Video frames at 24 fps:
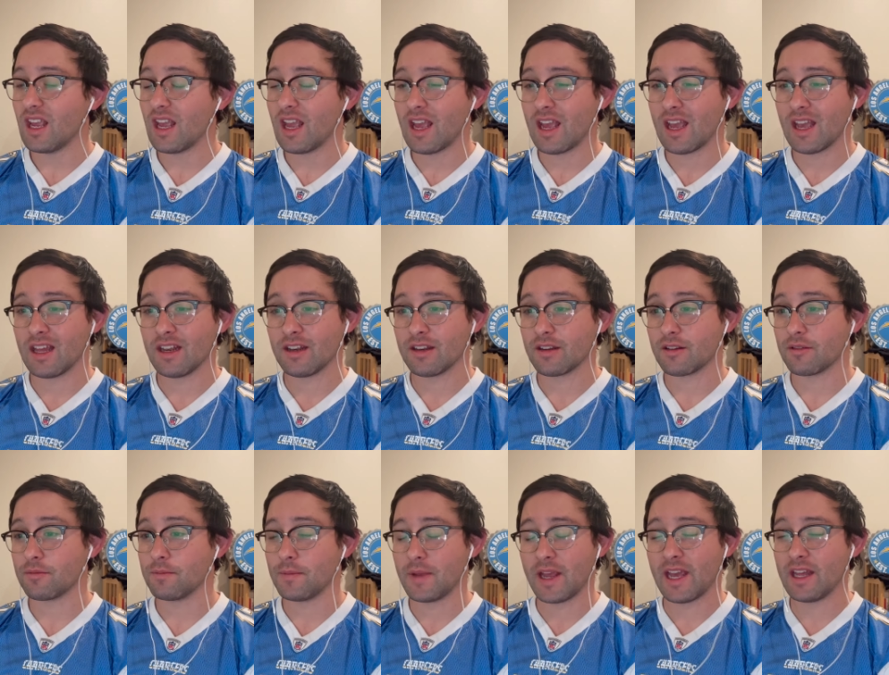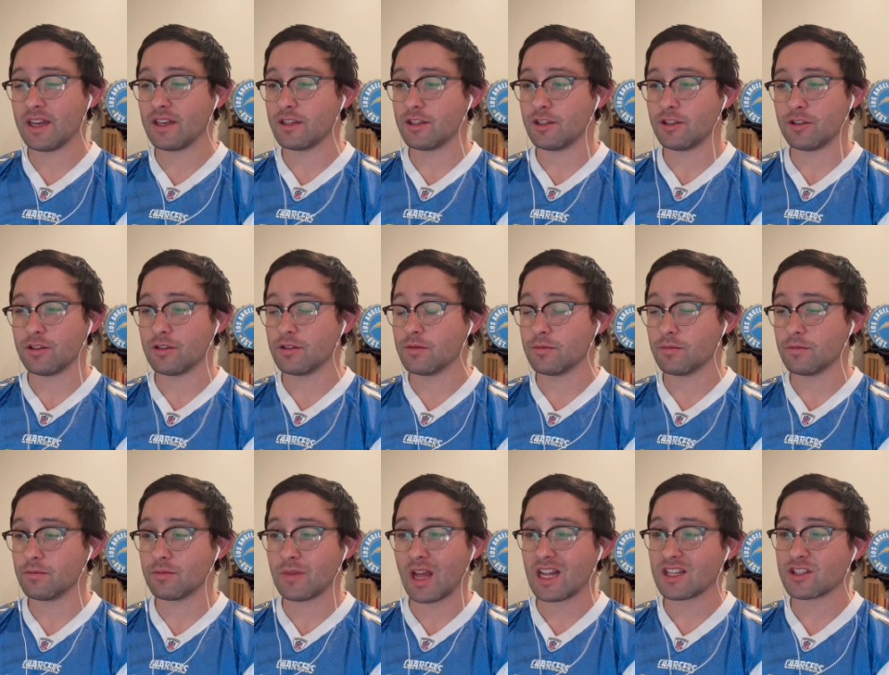
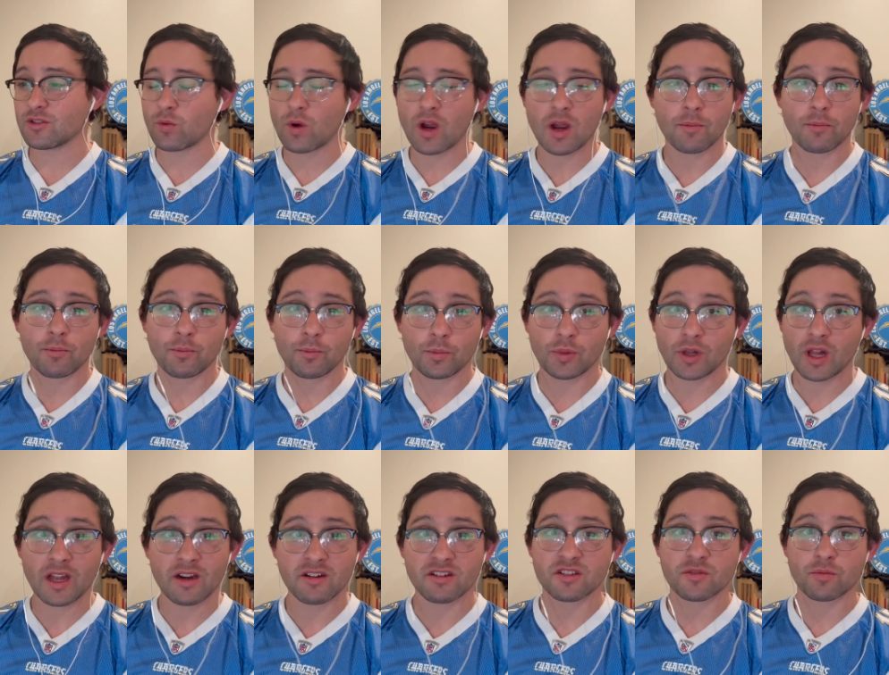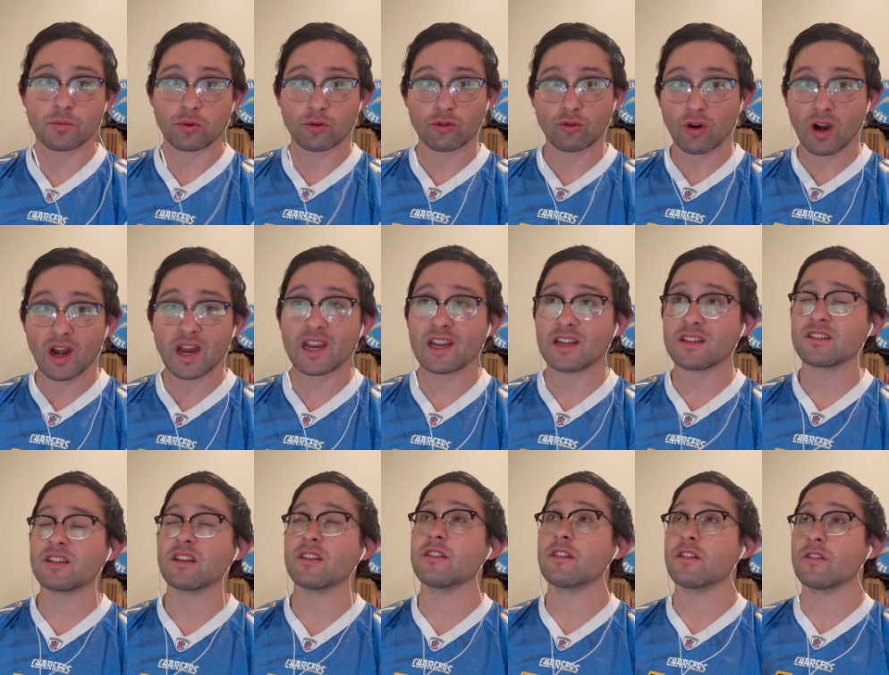that's why players pray
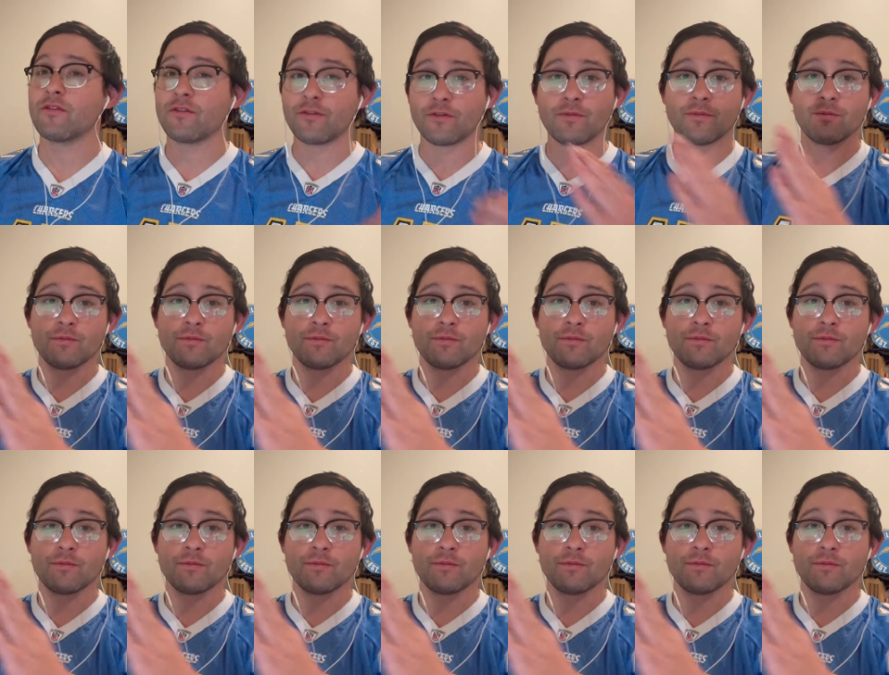to the